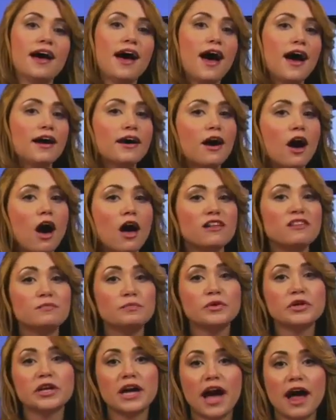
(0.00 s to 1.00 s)
A cost
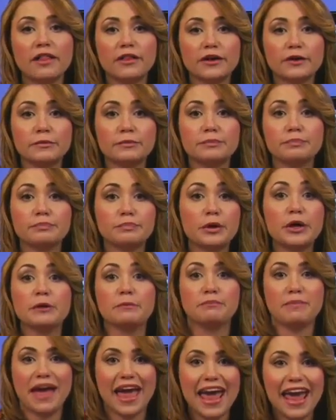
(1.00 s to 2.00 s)
per color
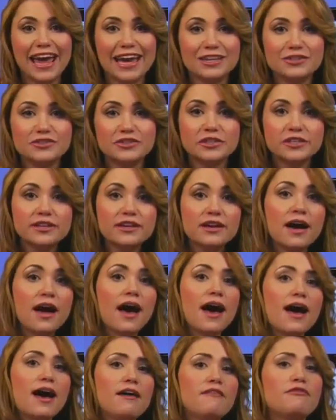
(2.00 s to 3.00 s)
per page
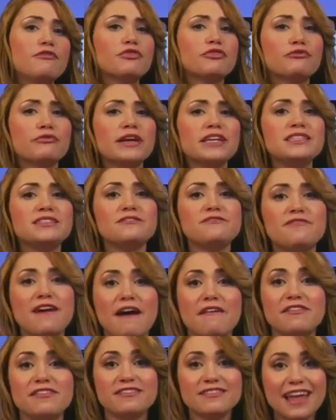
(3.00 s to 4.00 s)
of 3 to
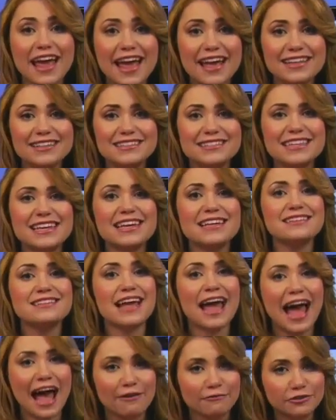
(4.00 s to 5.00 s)
5 cents is
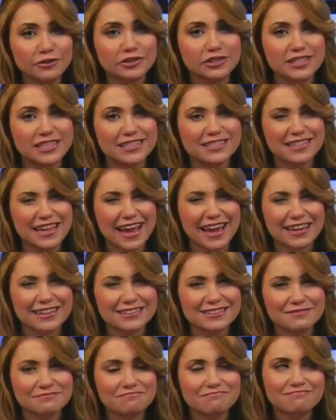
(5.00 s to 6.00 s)
average these
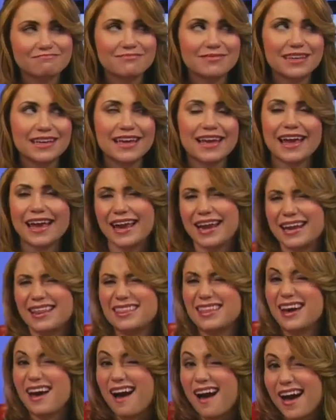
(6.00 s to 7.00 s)
days.
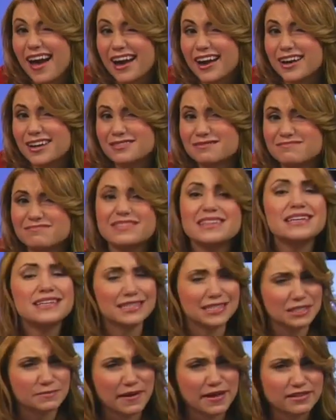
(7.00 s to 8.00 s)
Anything higher is
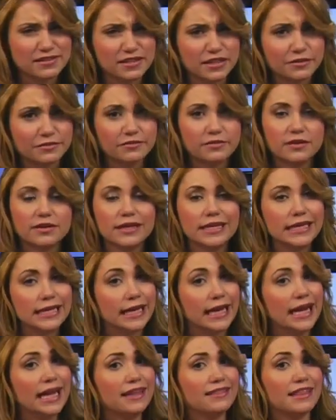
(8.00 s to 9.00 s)
expensive.
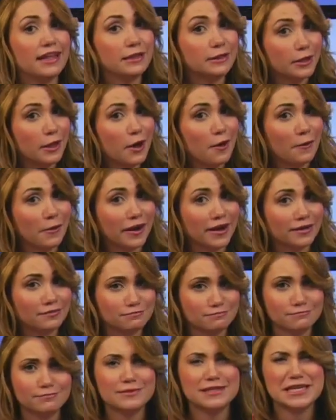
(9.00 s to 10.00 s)
Anything lower
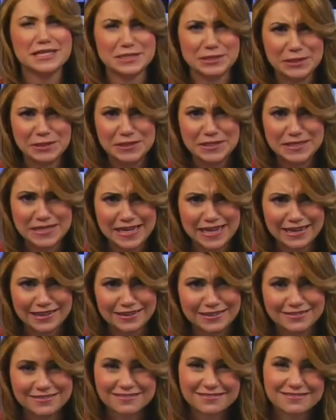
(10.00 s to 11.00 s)
is a good
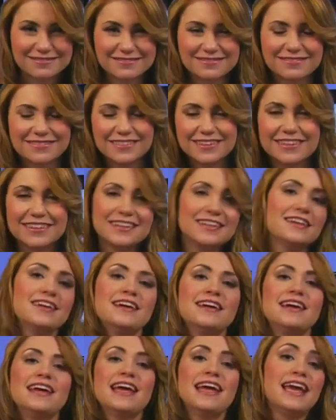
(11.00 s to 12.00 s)
deal.
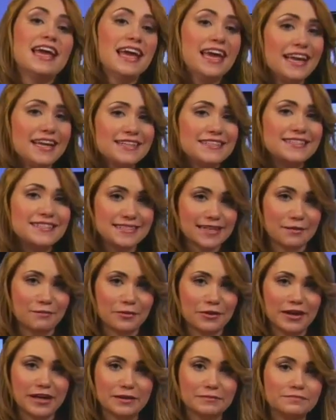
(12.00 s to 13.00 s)
In
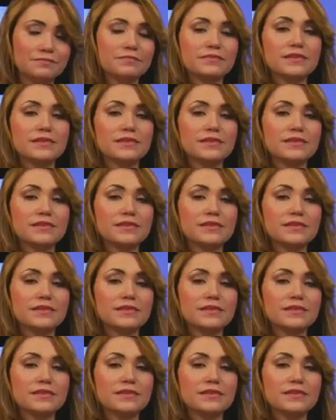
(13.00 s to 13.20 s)
summary,